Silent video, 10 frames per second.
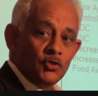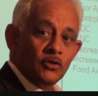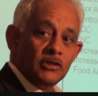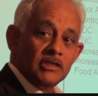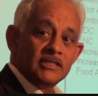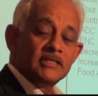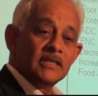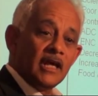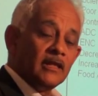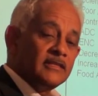So this
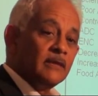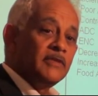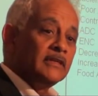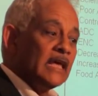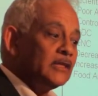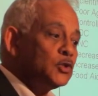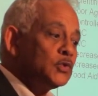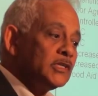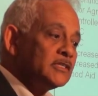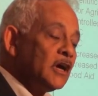is something that
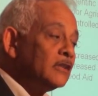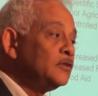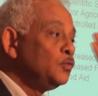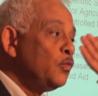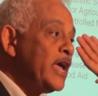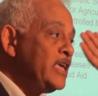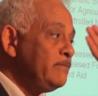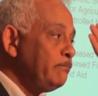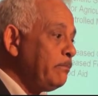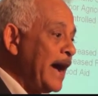started
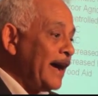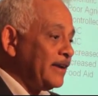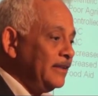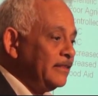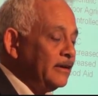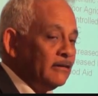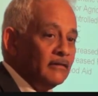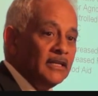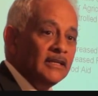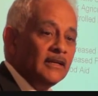way back in the
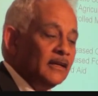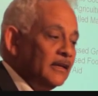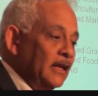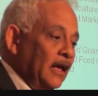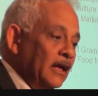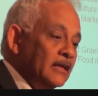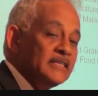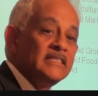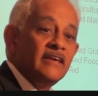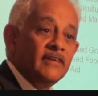early uh,
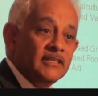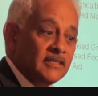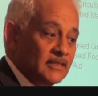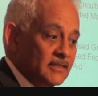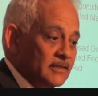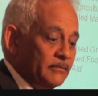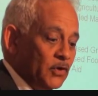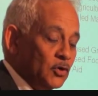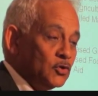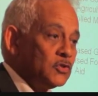70s
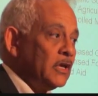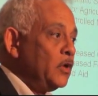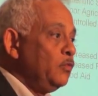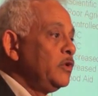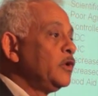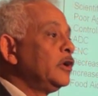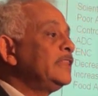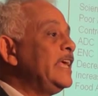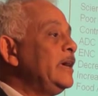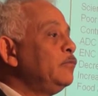because we were
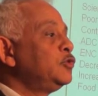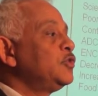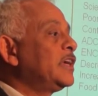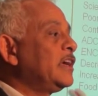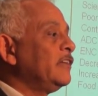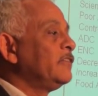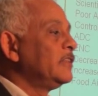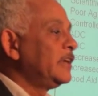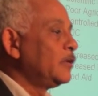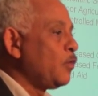not able to
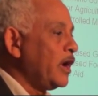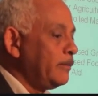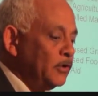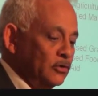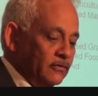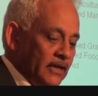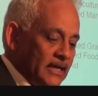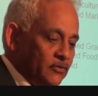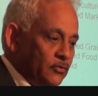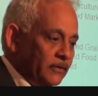cover the requirement of the
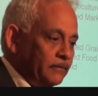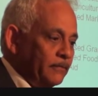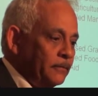country.